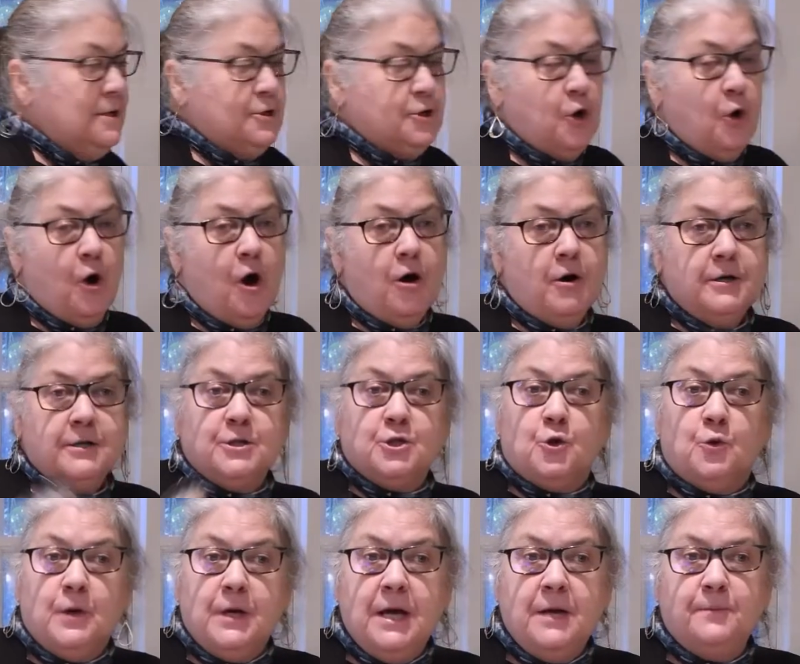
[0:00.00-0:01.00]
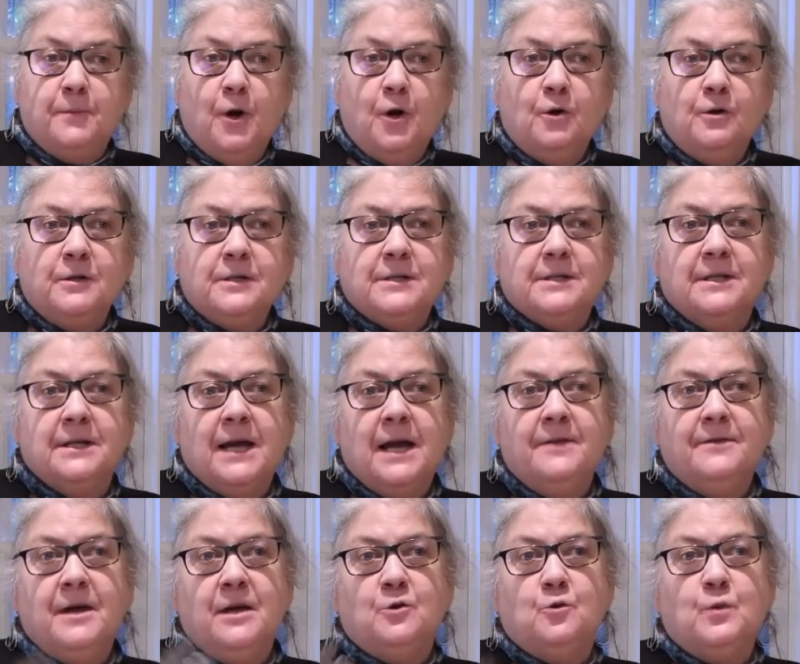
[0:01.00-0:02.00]
So artists create bowls,
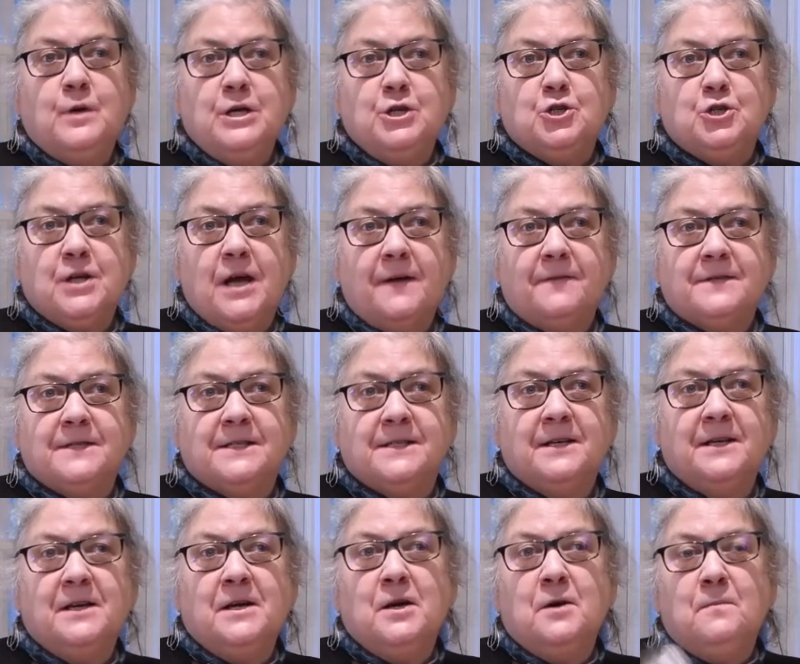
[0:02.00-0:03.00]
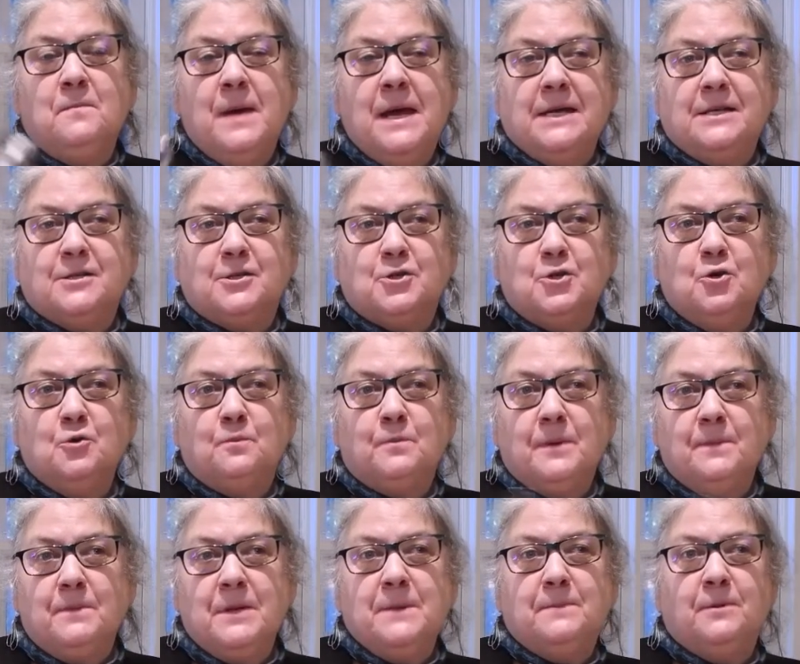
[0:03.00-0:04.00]
and then we chefs make soup,
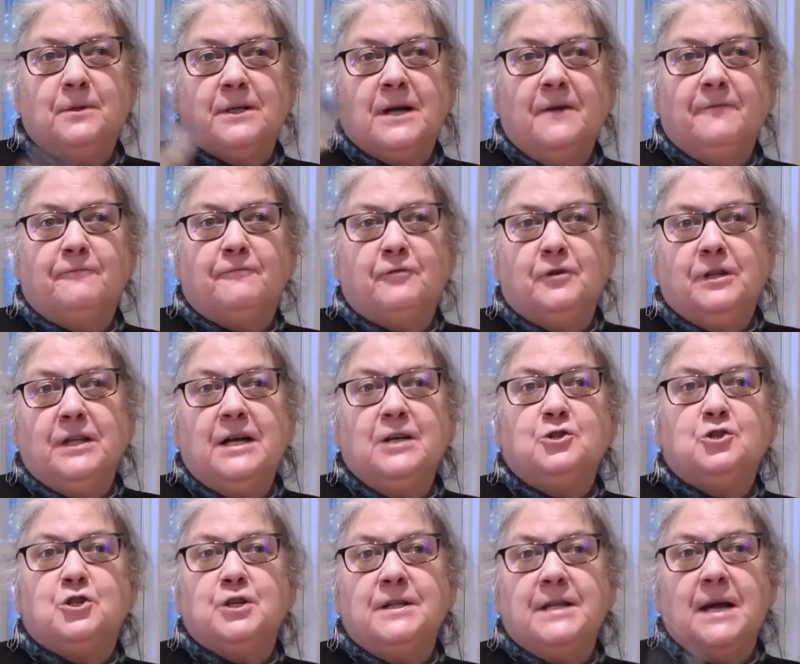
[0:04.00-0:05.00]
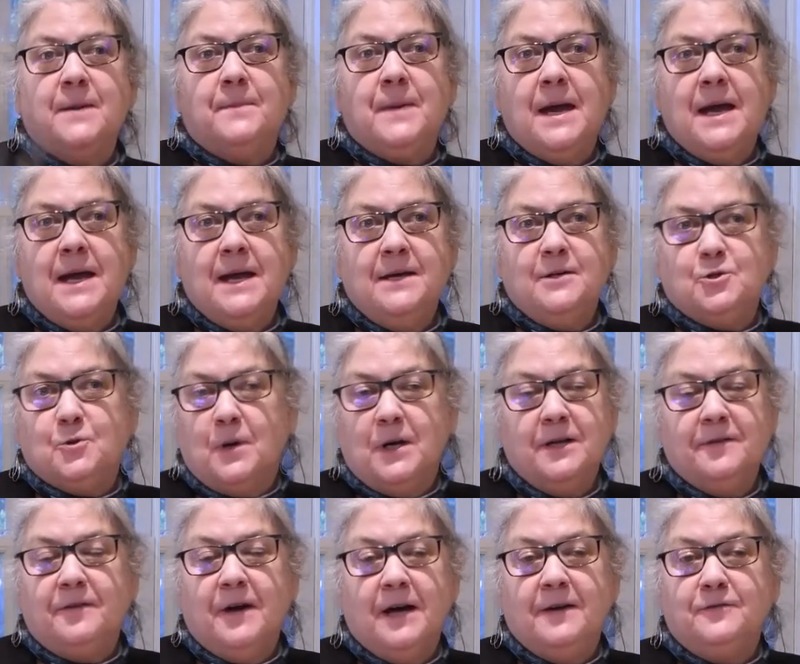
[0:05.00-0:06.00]
and people come for lunch and they pay
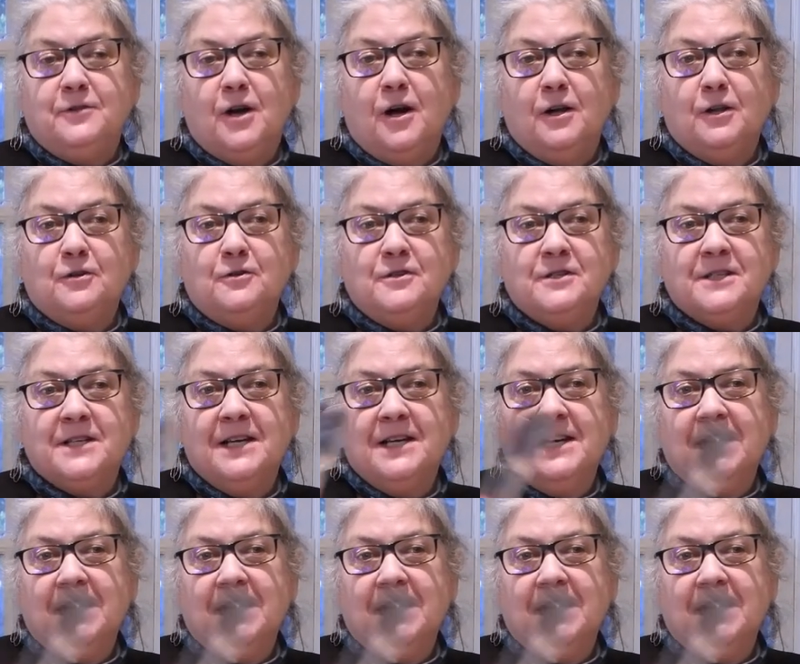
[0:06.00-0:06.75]
$25.